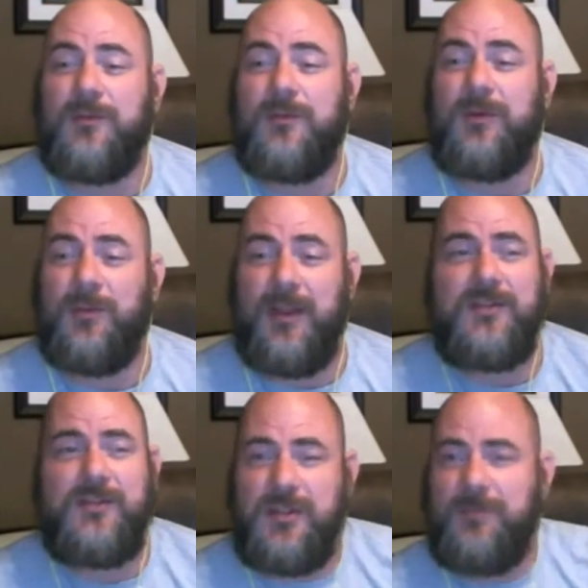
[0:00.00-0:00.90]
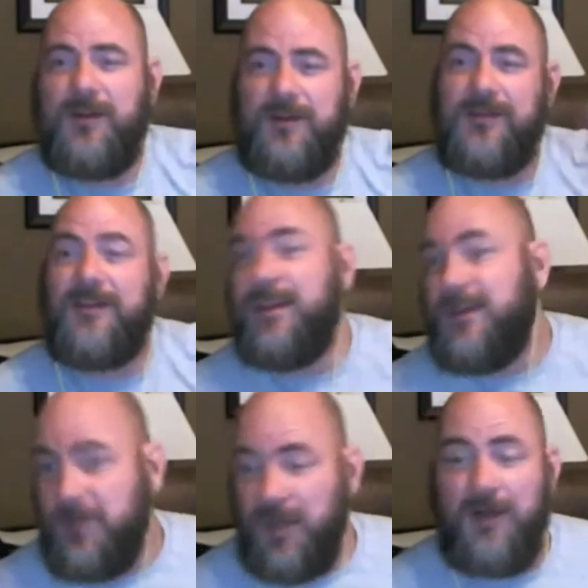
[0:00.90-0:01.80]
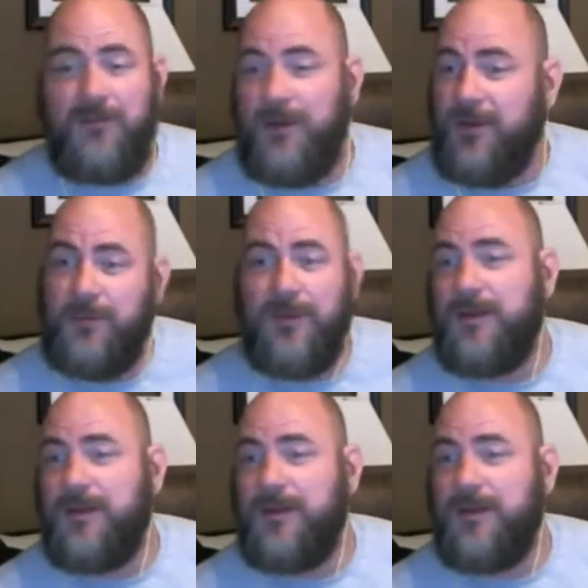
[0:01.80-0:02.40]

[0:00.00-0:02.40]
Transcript: relationship has extended beyond Facebook,